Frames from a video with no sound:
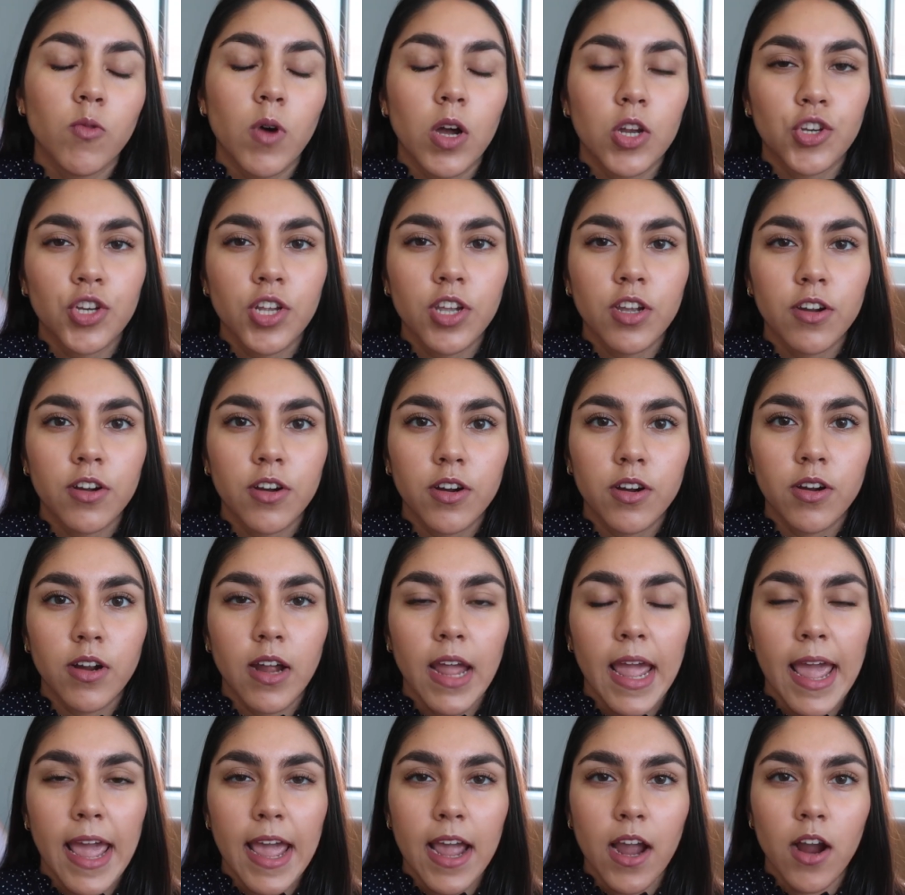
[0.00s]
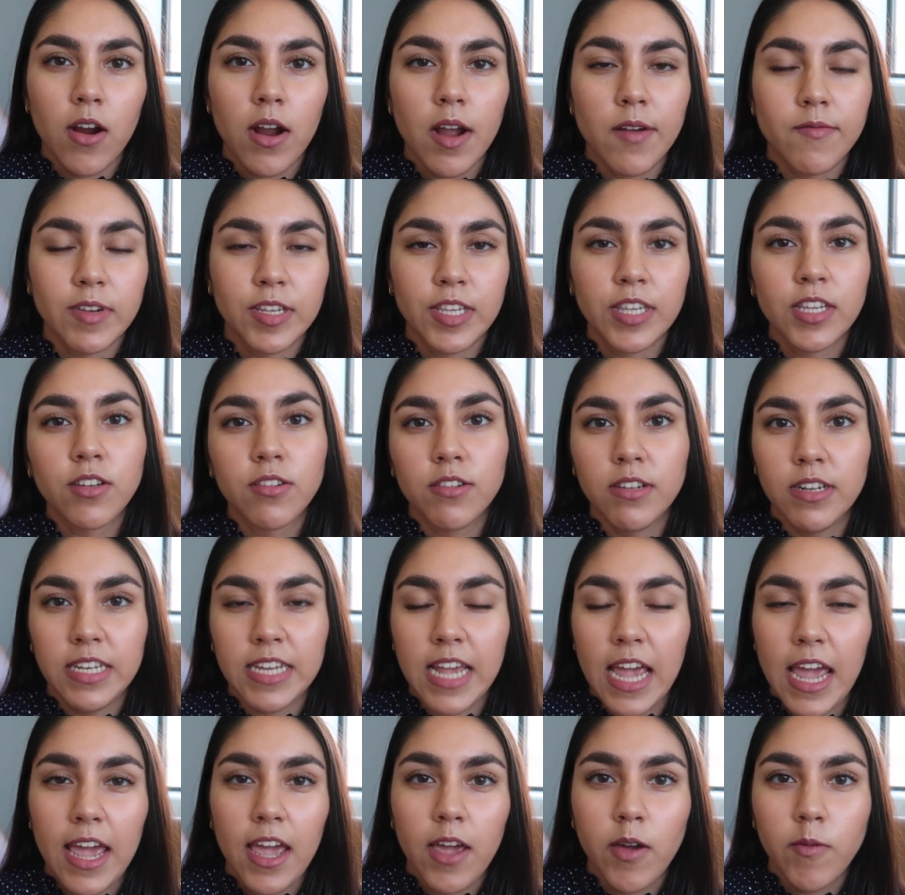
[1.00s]
washing your hair every single
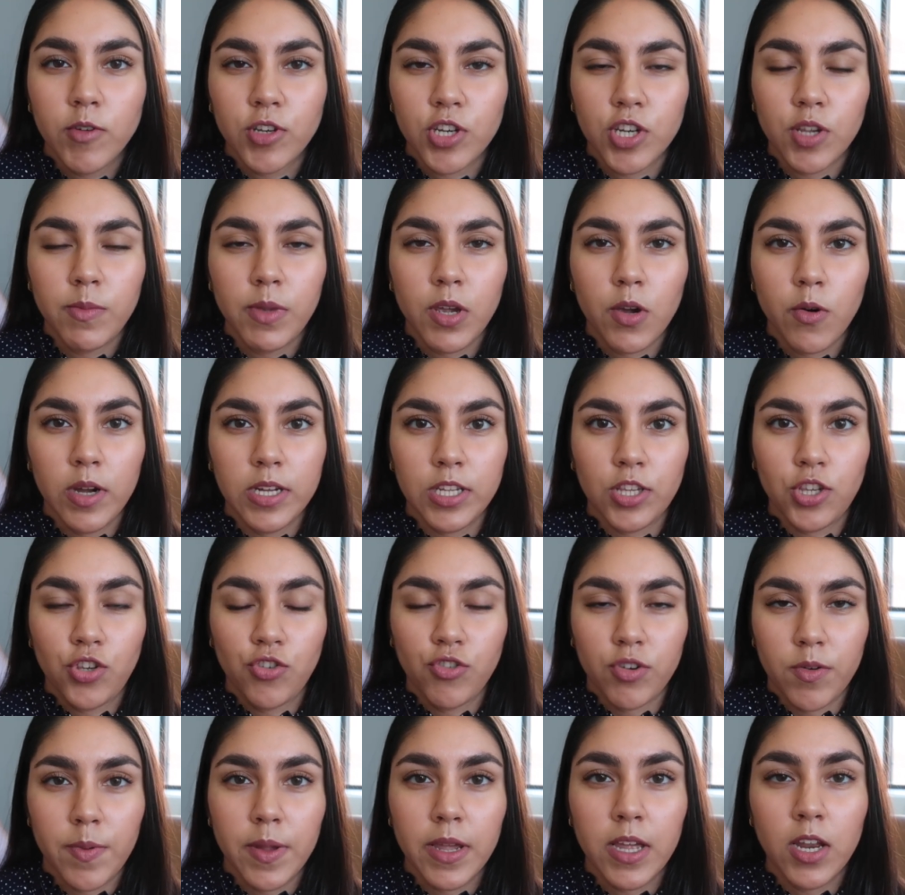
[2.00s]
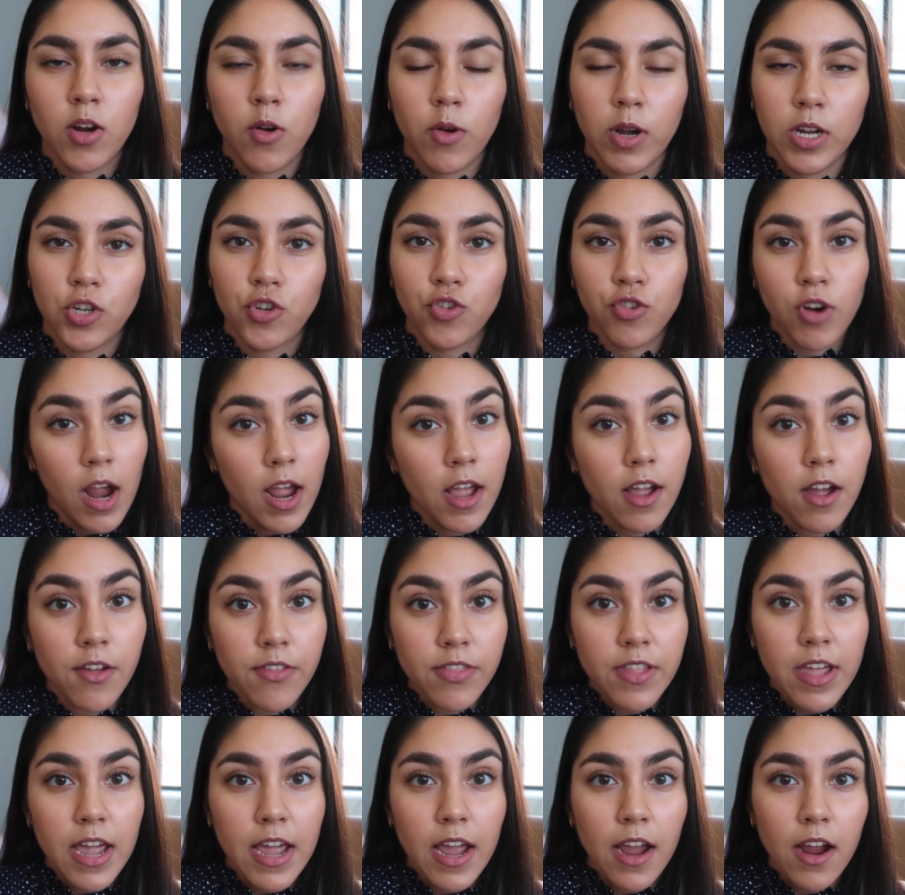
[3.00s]
day, which can be quite stripping and quite drying
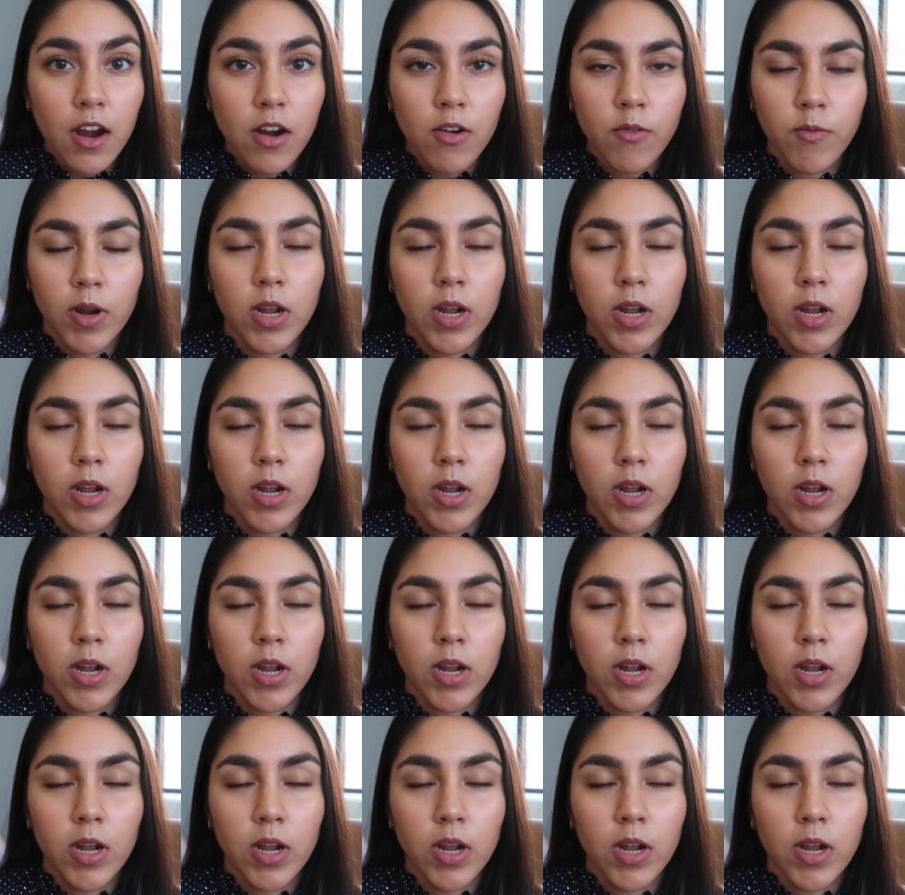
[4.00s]
on the hair,